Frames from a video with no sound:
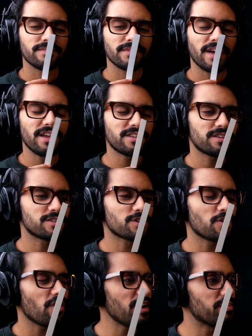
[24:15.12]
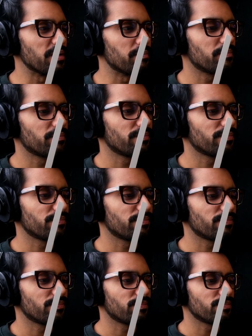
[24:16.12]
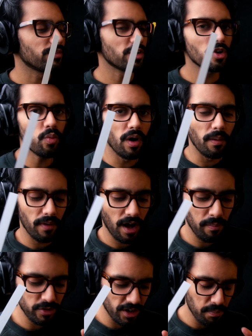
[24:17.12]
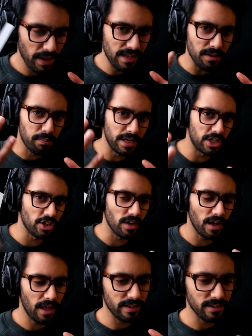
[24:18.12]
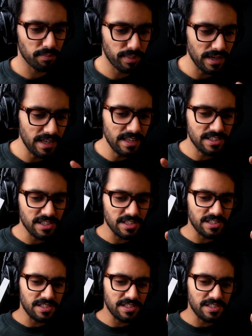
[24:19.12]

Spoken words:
how to describe it? You know what? I'm going to try to paint the picture, and please,